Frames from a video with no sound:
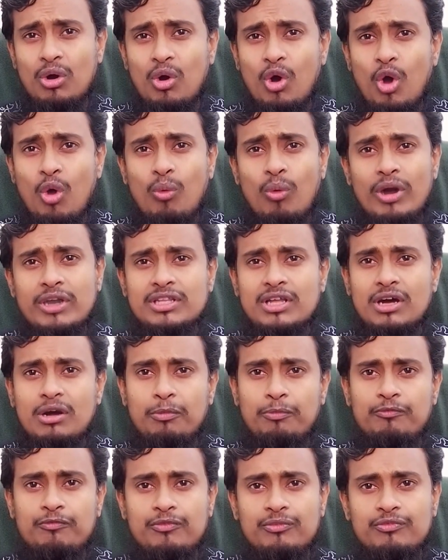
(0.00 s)
what
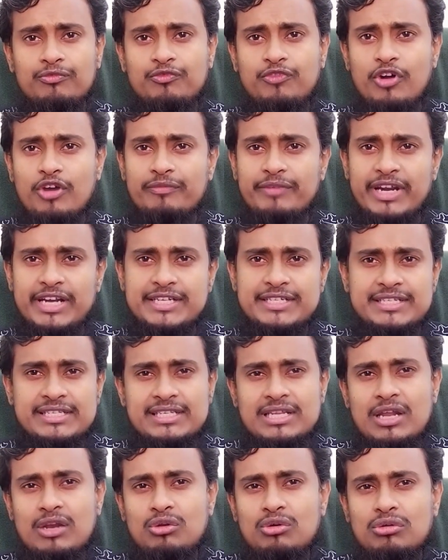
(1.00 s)
the formats
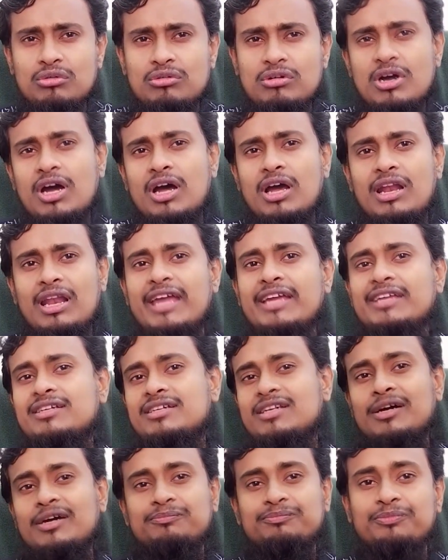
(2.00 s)
look like,
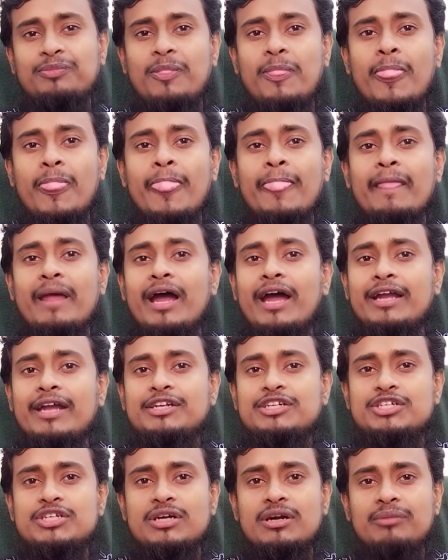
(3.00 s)

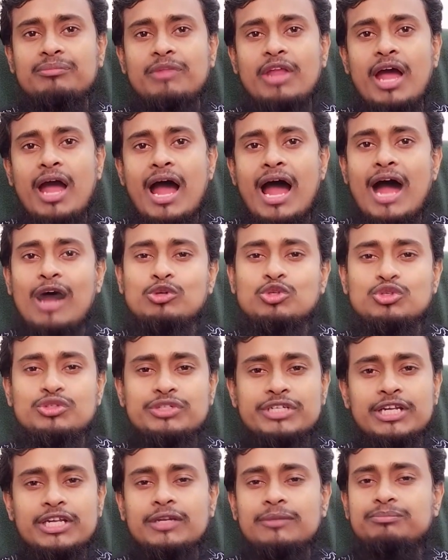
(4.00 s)
and how to
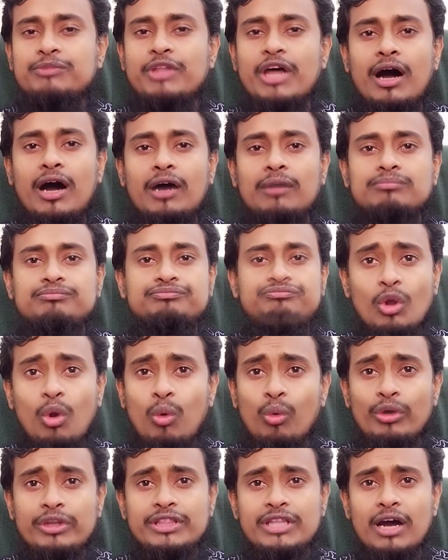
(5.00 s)
deal
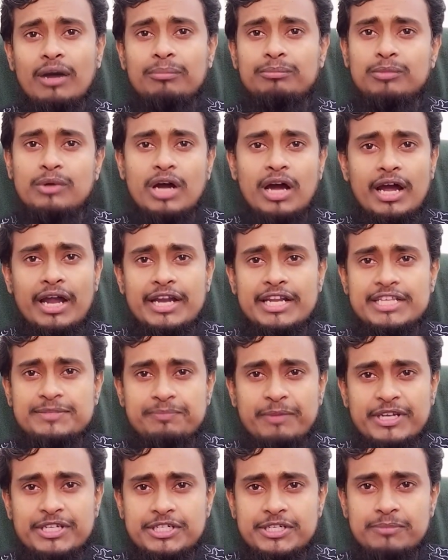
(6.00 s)
with the
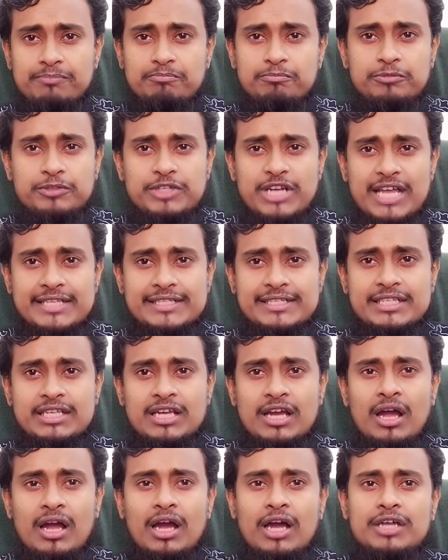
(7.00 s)
respective tasks.
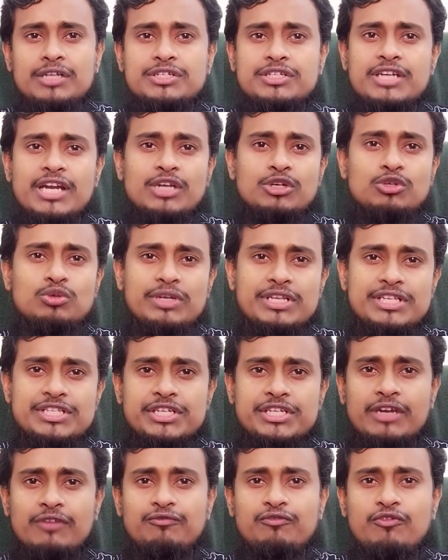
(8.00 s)
Try to
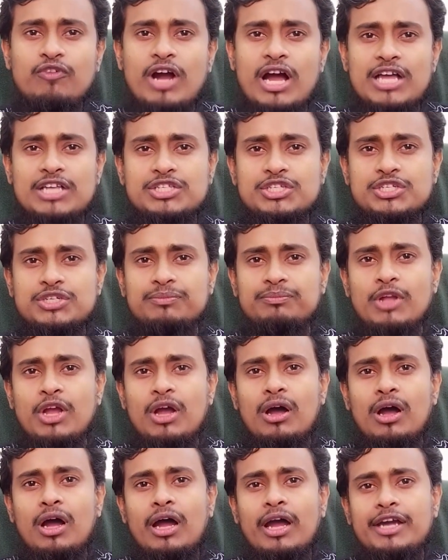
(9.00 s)
stay focused
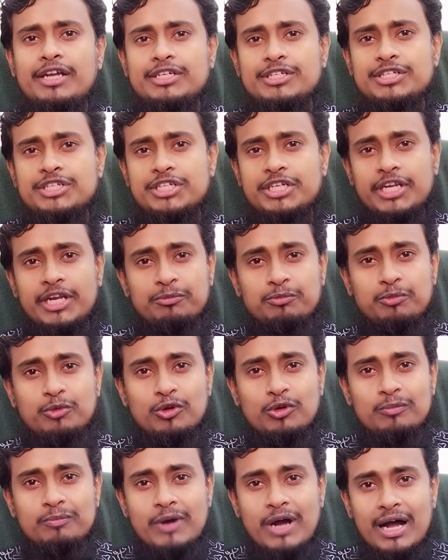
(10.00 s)
and
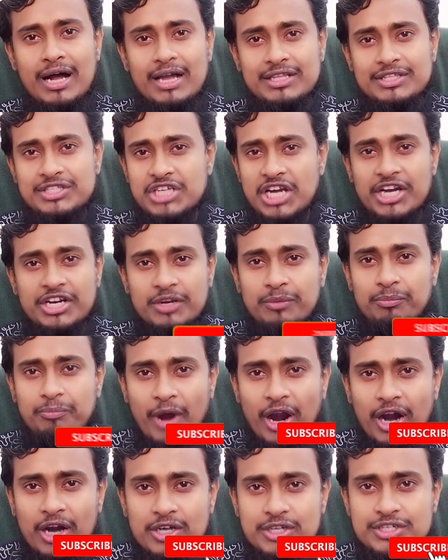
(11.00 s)
improve certain
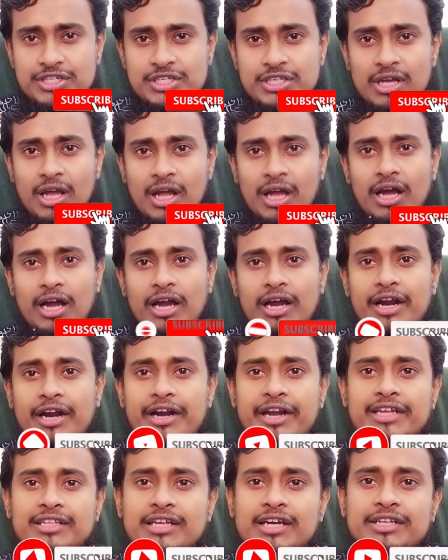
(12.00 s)
parts
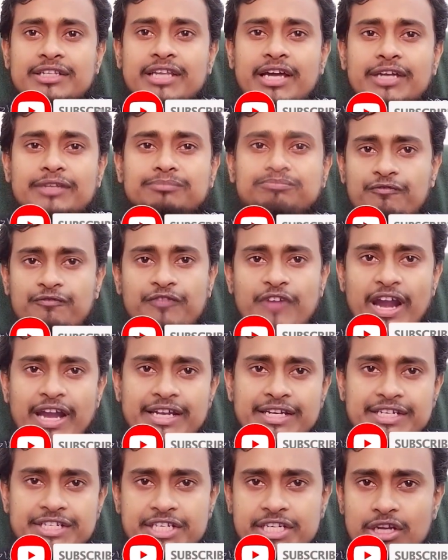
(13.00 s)
rather than
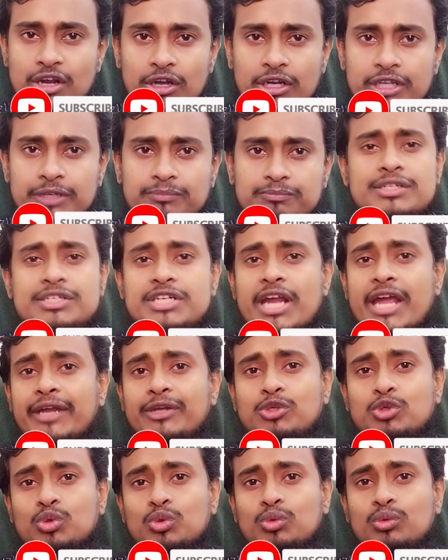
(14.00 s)
frantically trying to